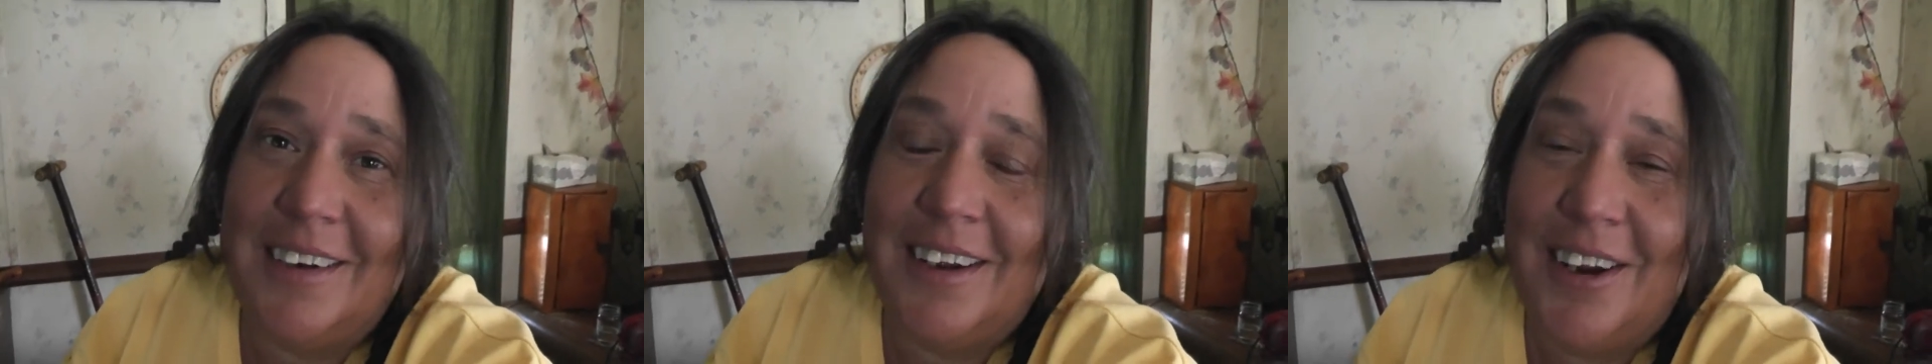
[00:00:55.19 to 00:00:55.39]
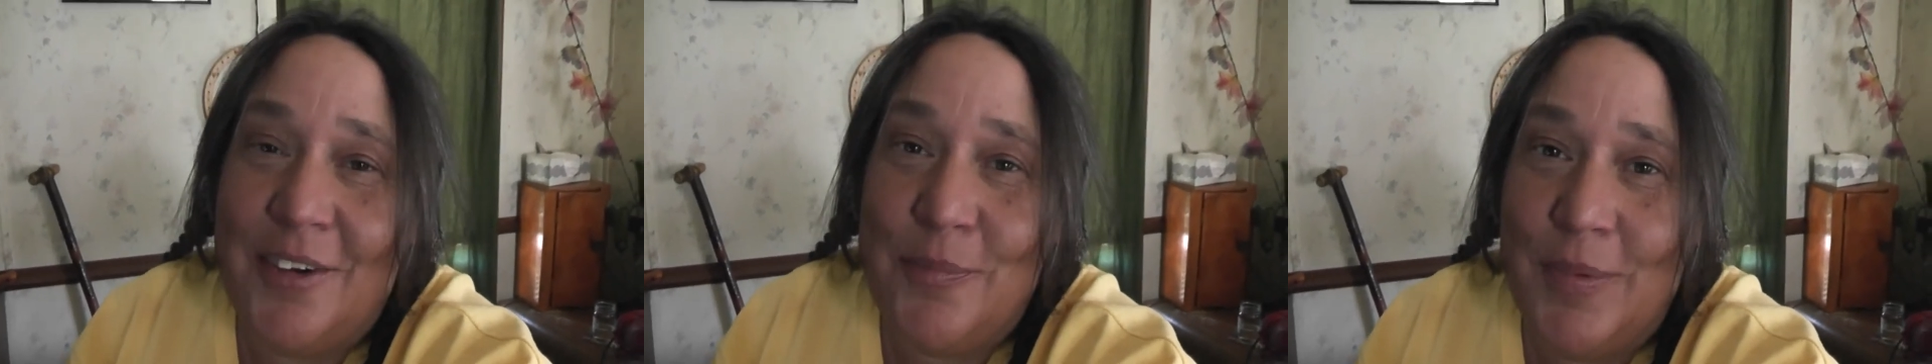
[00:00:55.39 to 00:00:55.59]

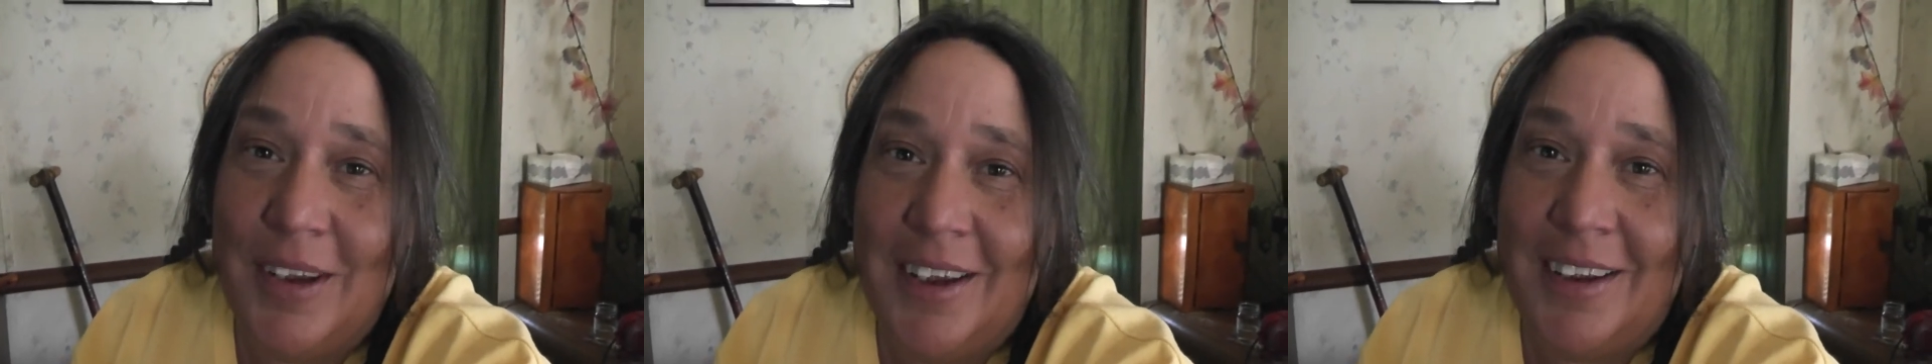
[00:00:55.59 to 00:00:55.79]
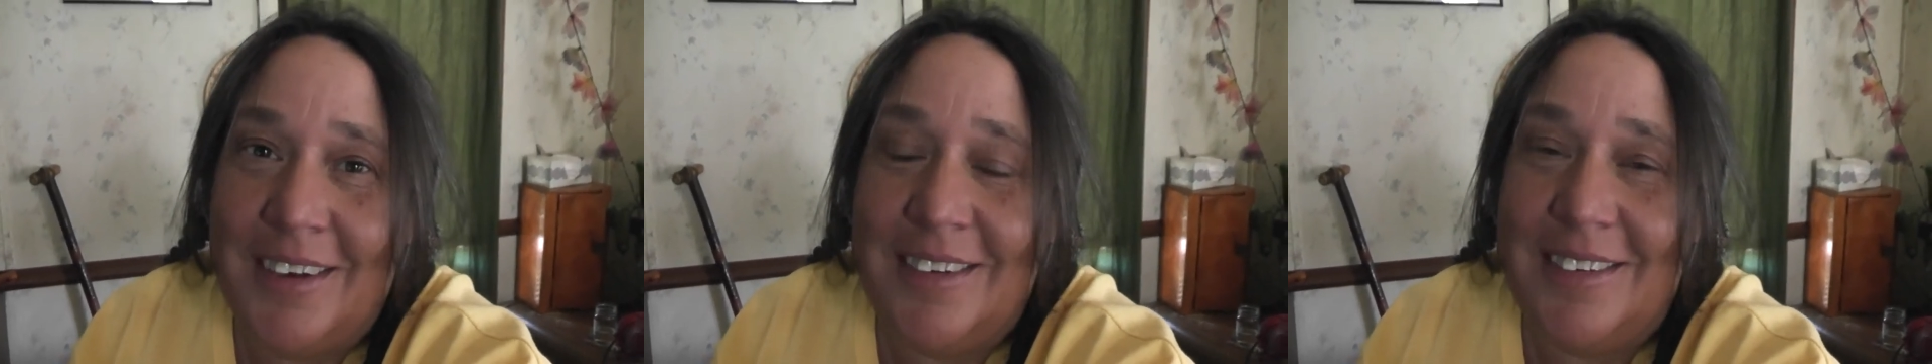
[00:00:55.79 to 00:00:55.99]
on
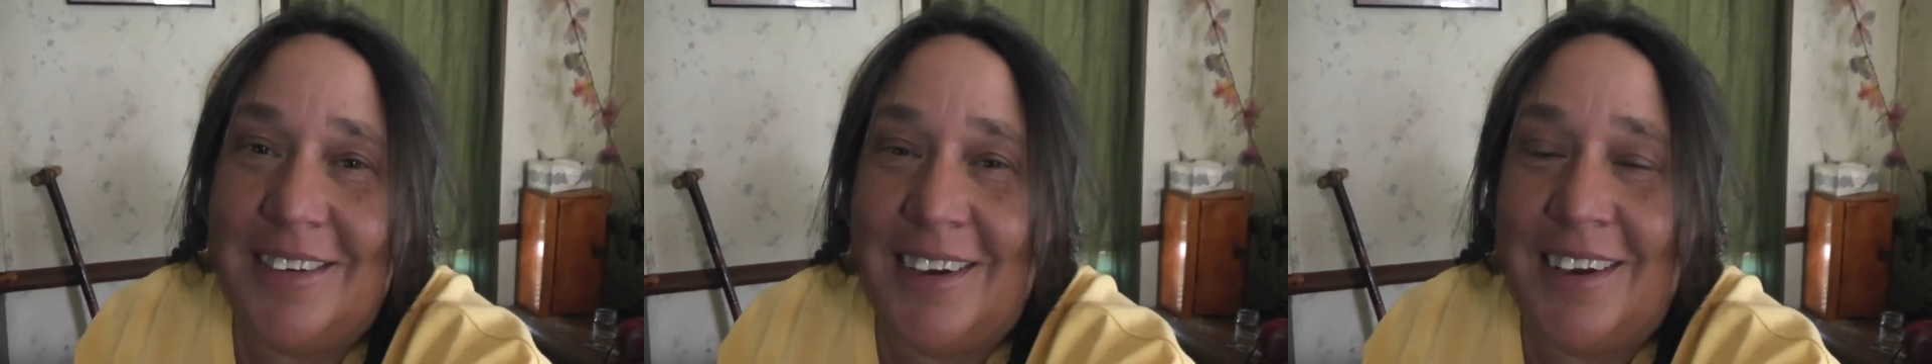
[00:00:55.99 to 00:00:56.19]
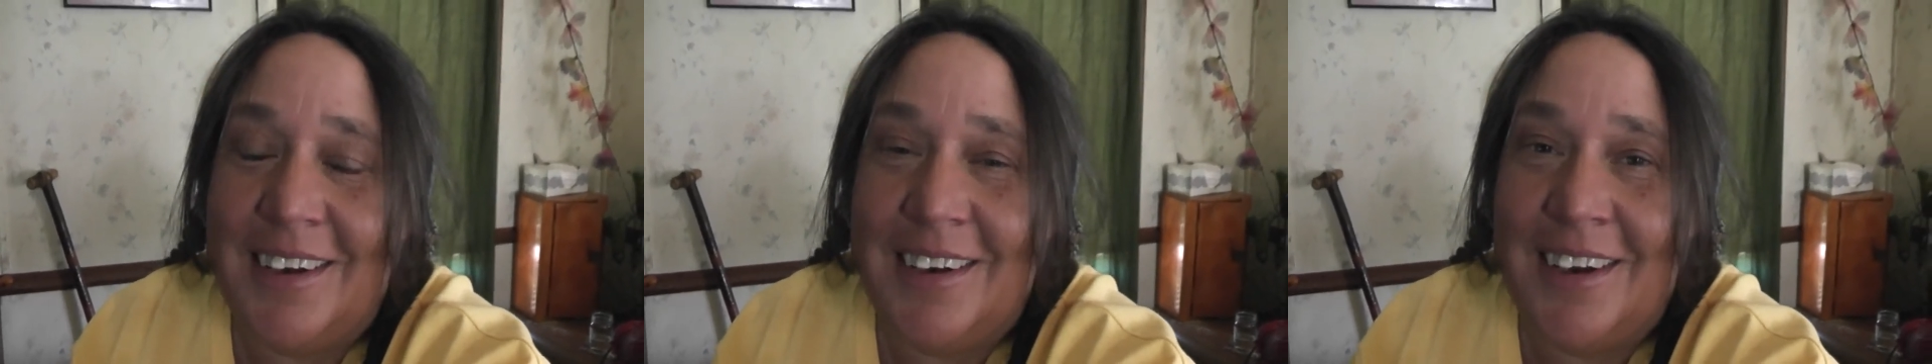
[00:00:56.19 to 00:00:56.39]
meds,
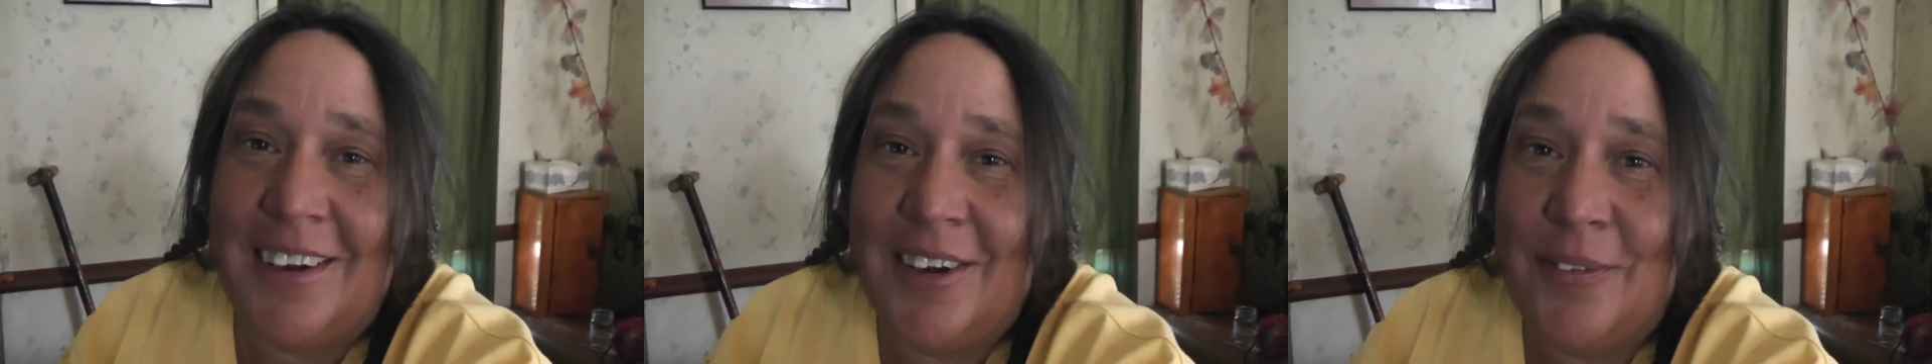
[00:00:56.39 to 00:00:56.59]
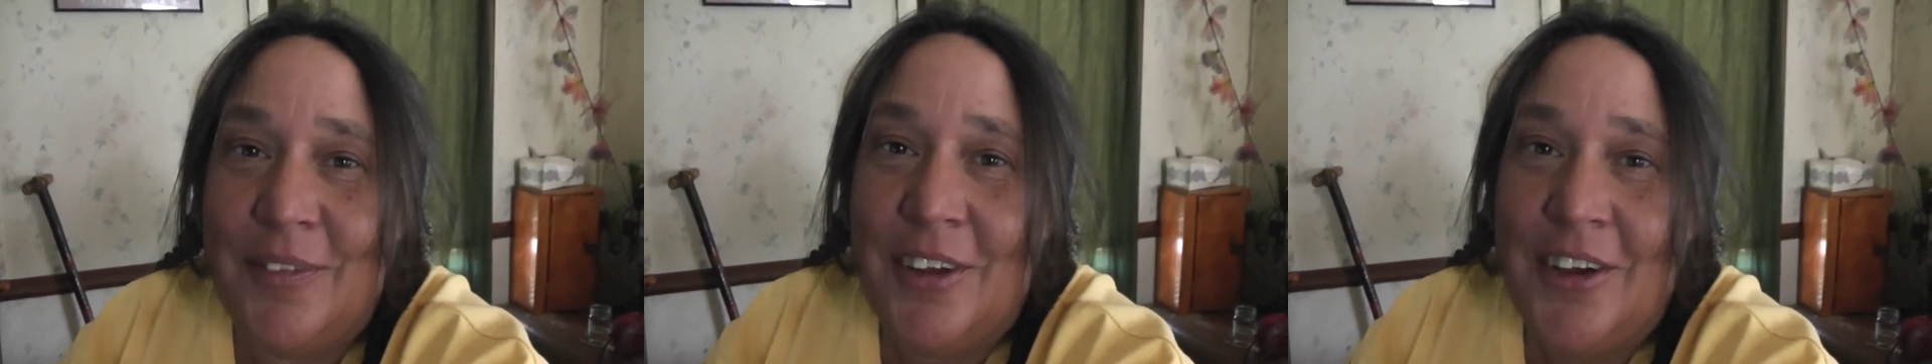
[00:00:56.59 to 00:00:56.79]

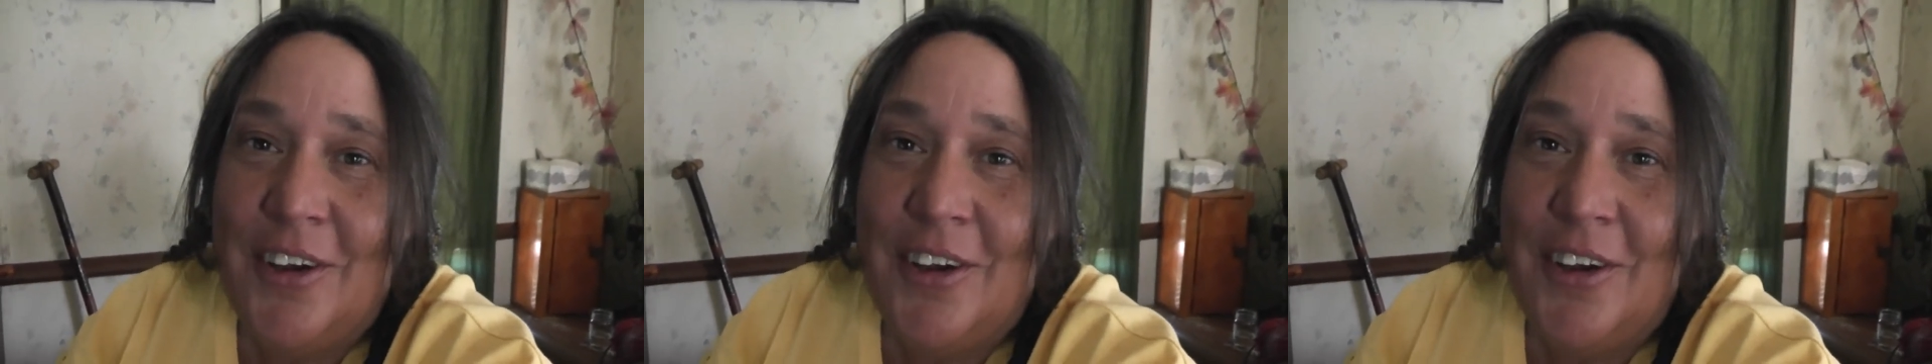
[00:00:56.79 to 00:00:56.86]
and